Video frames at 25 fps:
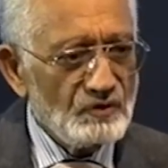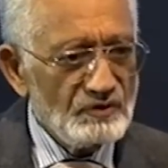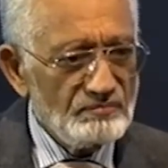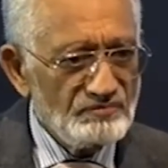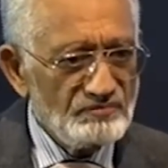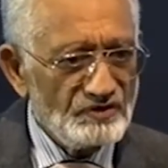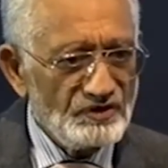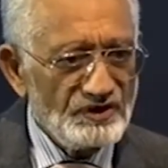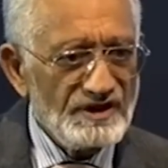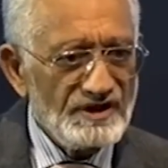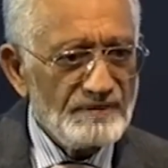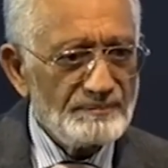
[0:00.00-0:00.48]

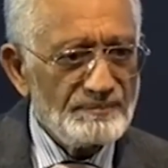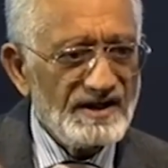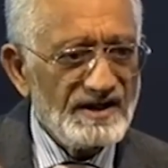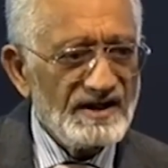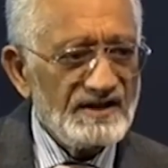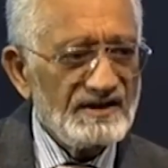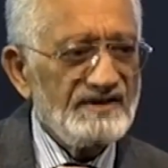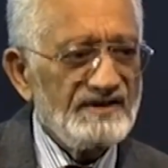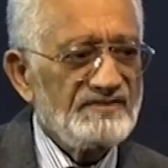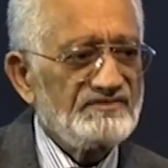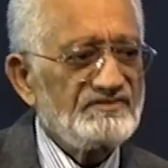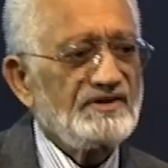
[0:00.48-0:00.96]
repack
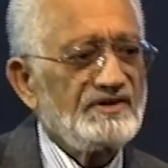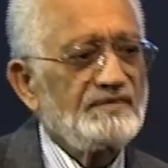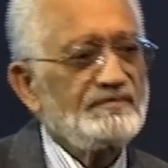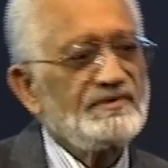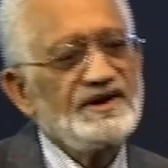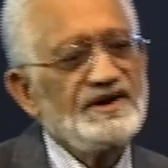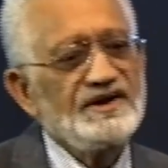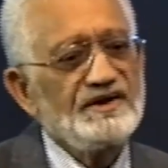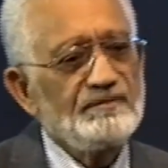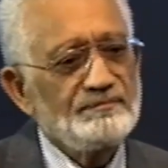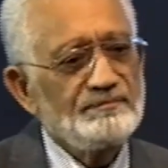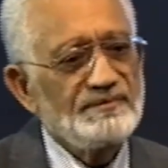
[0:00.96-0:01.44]
and say made
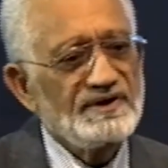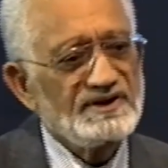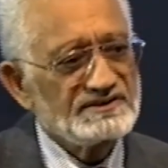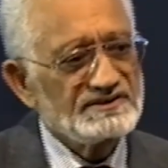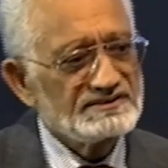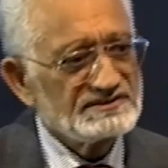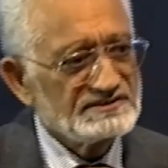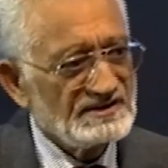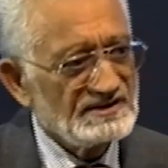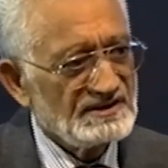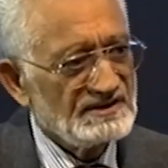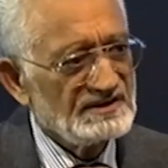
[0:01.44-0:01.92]
in
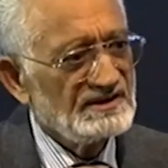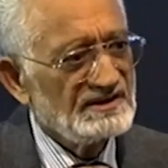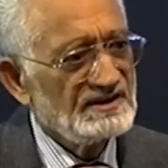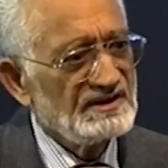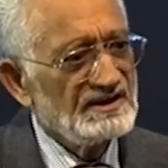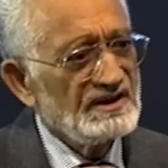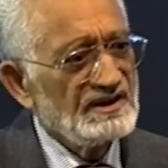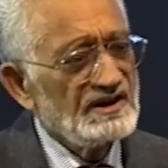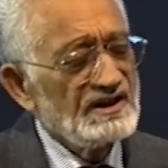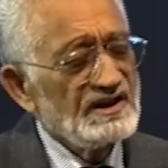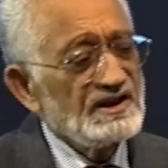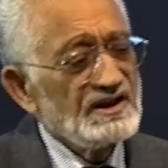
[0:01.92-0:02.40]
Pakistan.
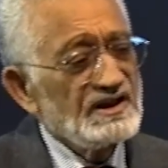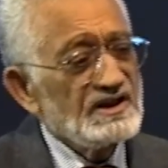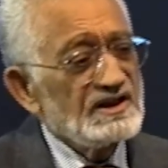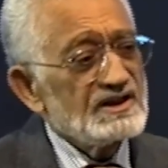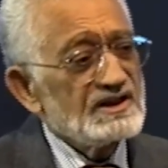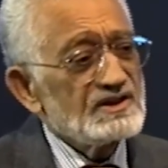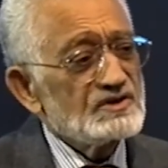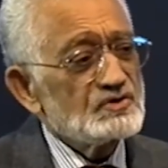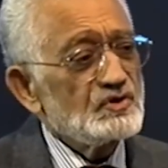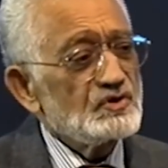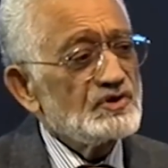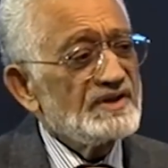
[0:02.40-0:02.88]

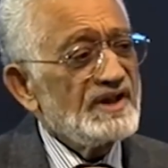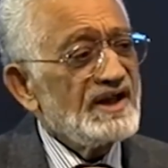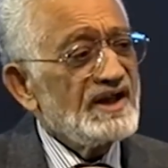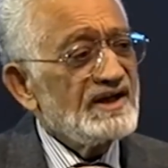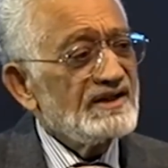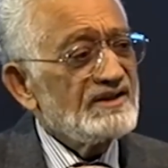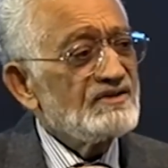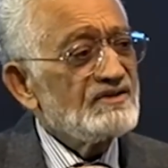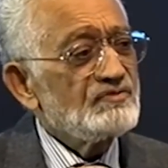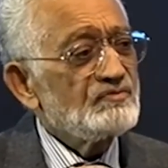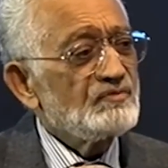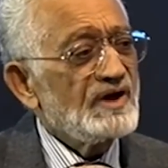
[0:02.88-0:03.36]
So that
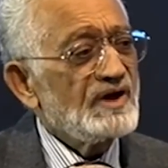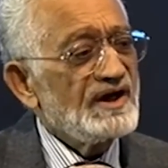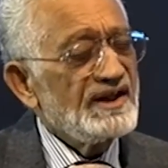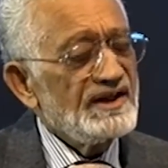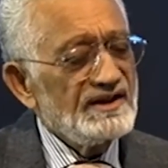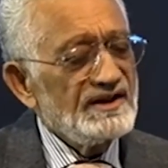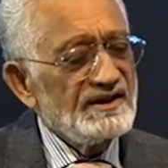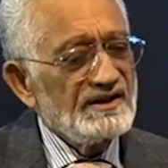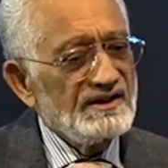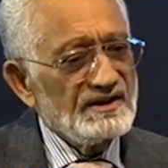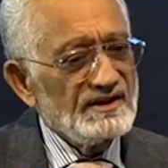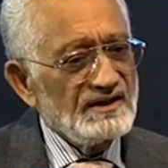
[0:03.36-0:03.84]
is why
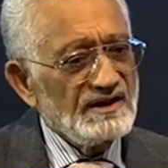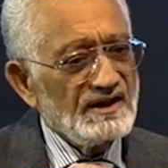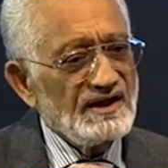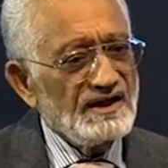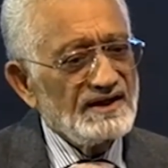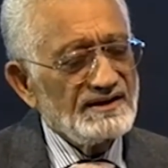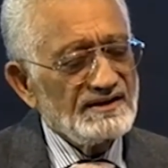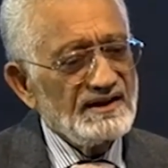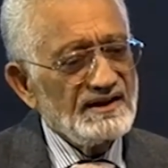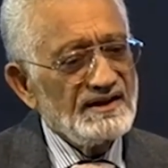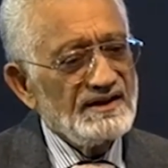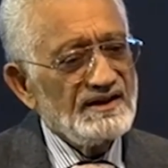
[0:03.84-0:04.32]
I
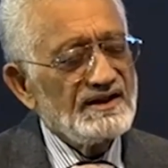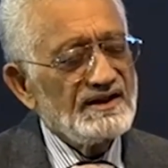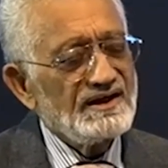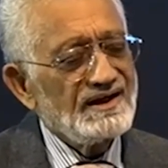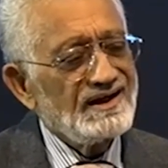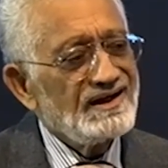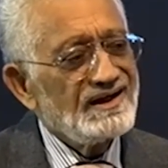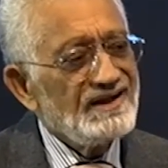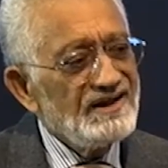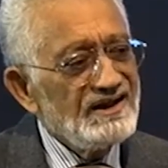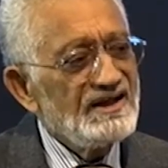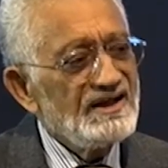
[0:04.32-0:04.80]
think
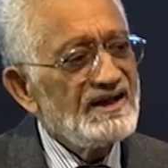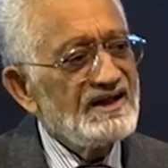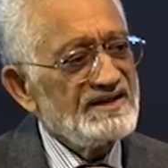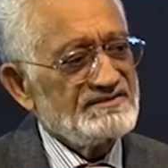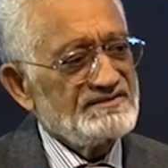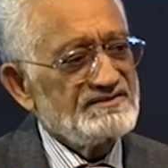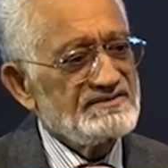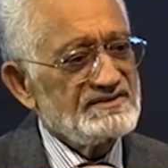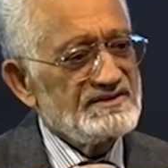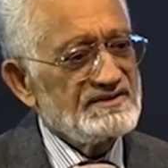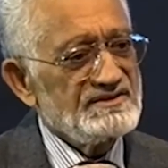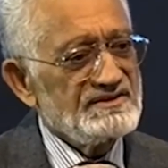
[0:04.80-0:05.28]

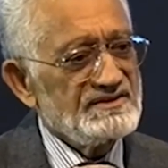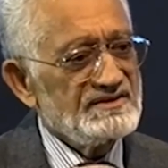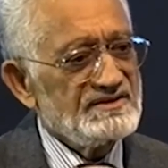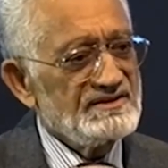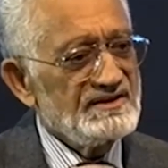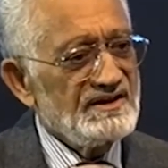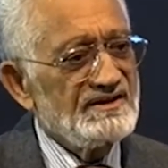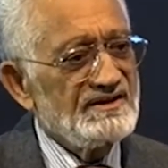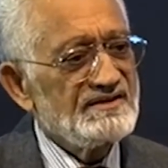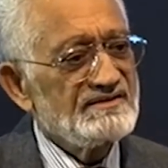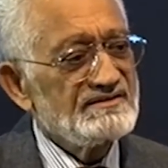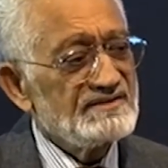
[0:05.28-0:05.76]
unless
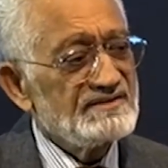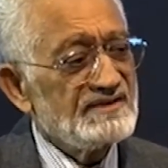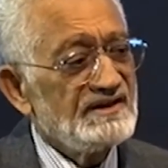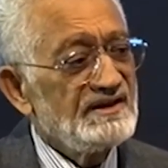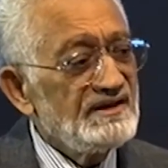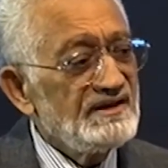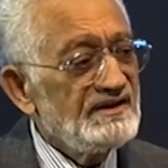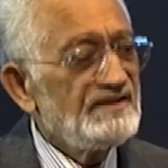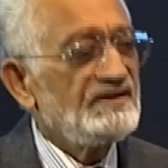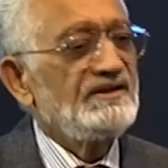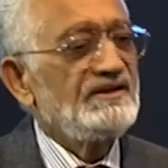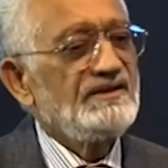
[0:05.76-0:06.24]
there is
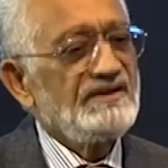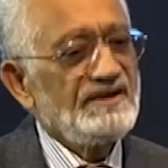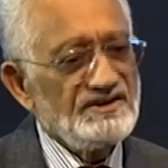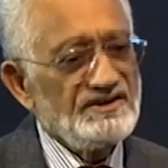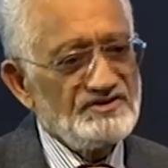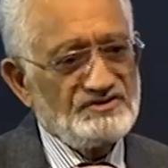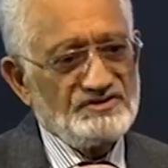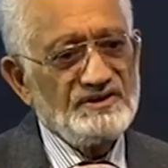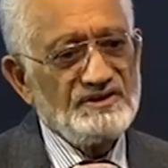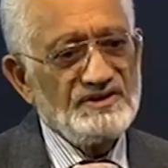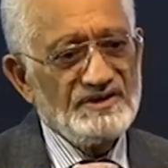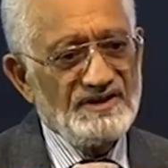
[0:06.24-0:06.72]

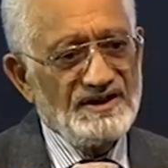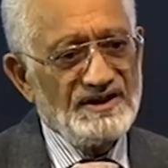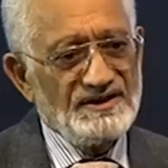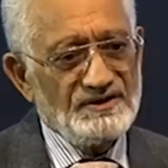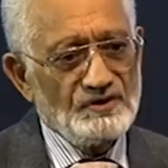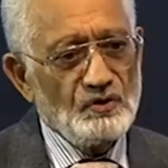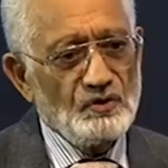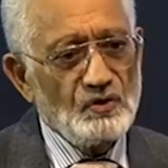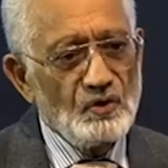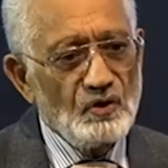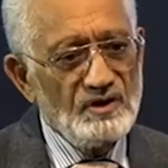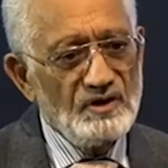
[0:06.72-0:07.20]
integration at
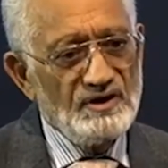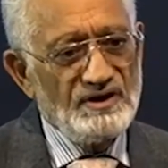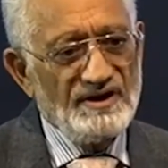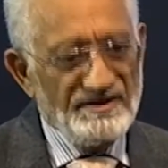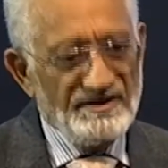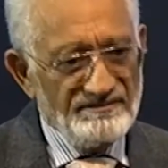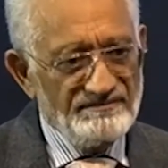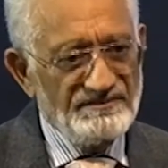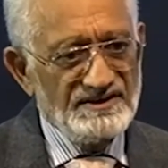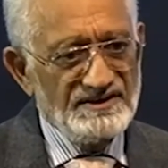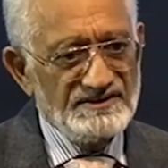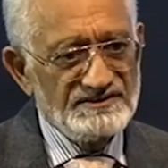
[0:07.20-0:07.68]
all
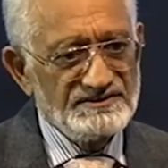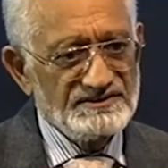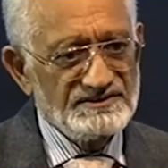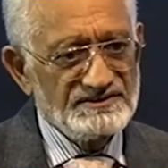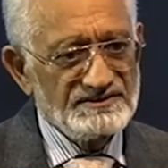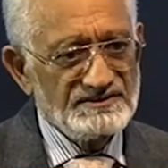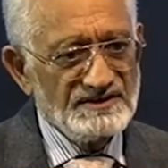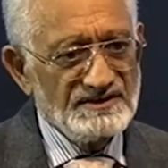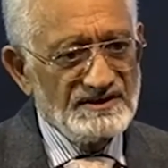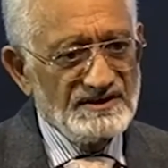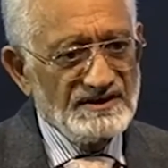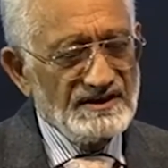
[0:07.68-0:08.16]
levels
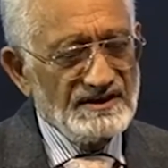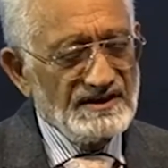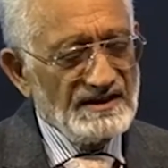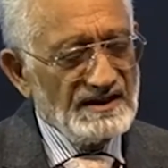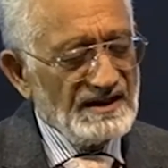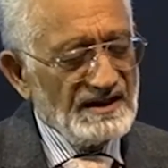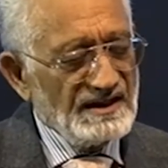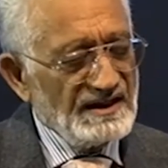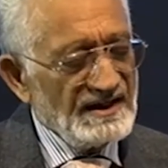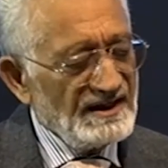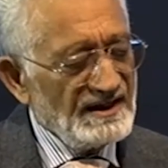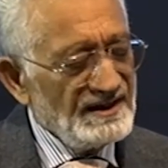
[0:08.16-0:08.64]

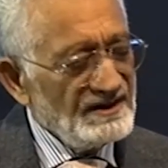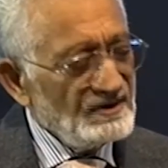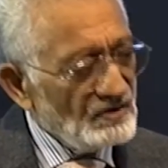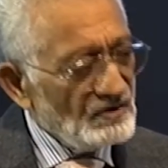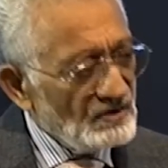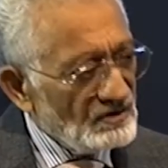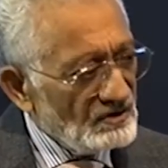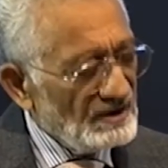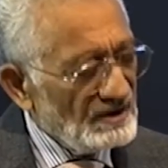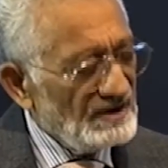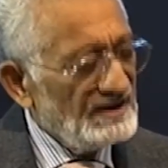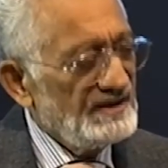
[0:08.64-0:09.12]
and
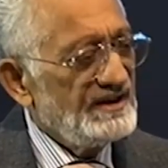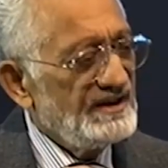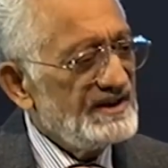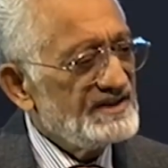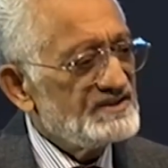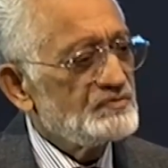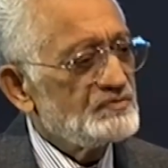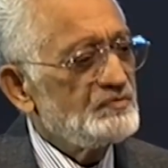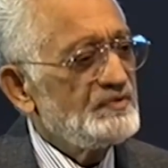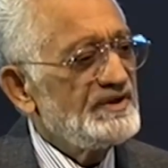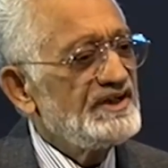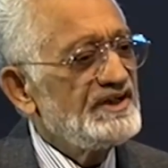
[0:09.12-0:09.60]
unless
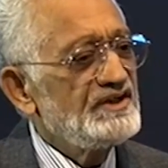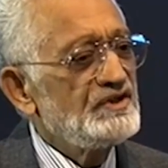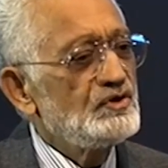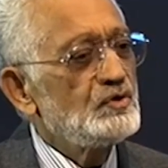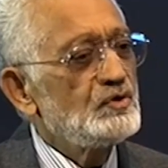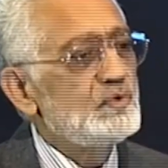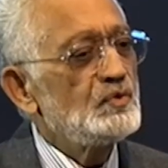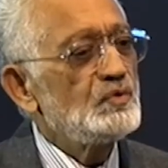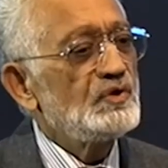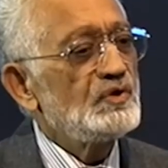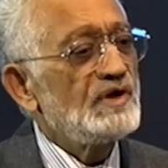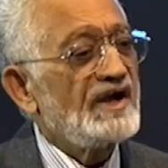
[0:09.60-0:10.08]
we
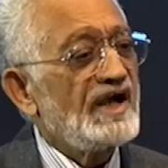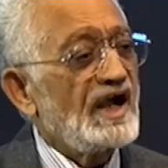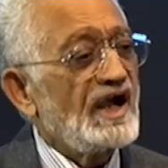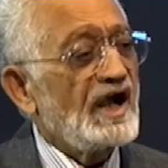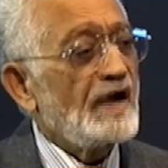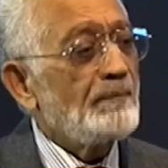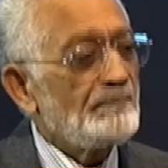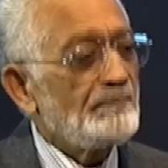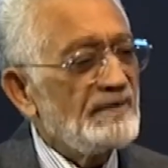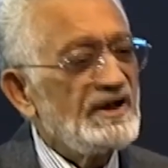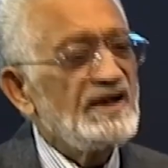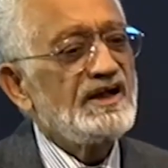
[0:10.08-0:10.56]
do
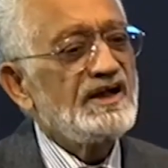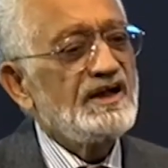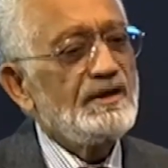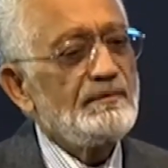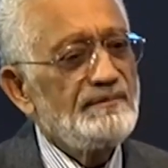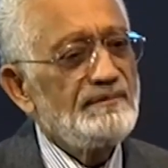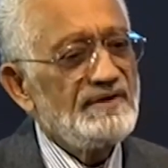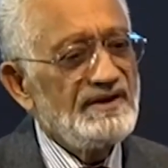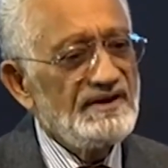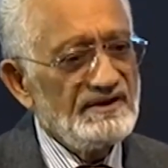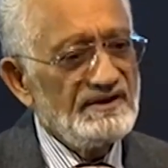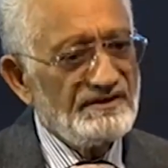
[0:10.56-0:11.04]

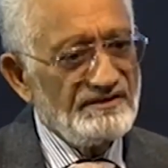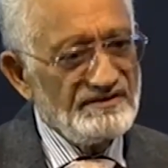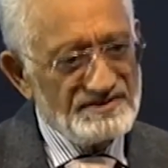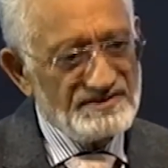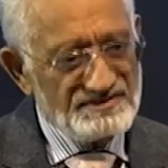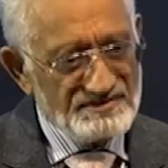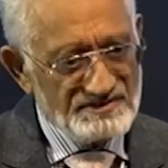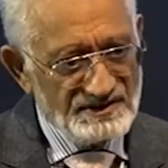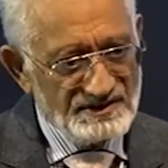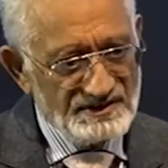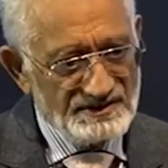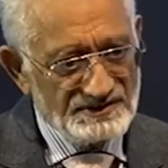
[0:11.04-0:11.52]
applicable
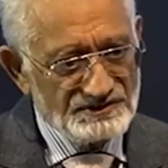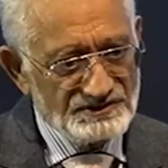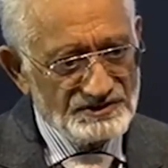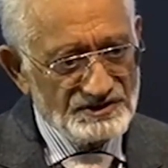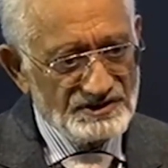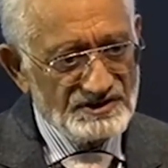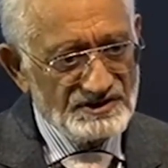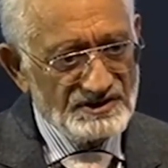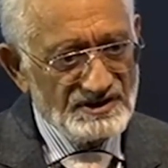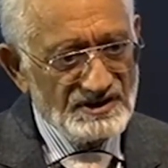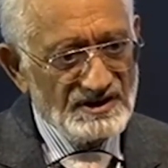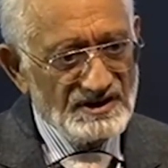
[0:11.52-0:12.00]
research,
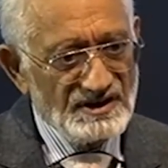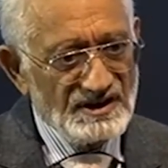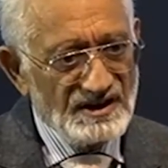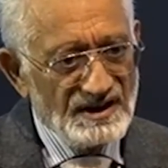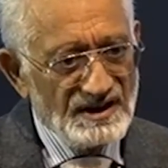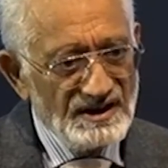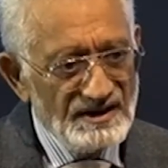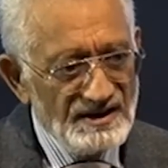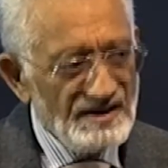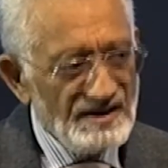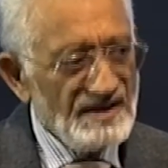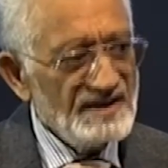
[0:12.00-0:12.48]

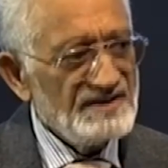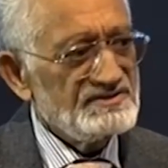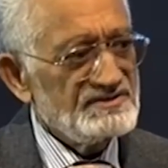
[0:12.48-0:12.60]
unless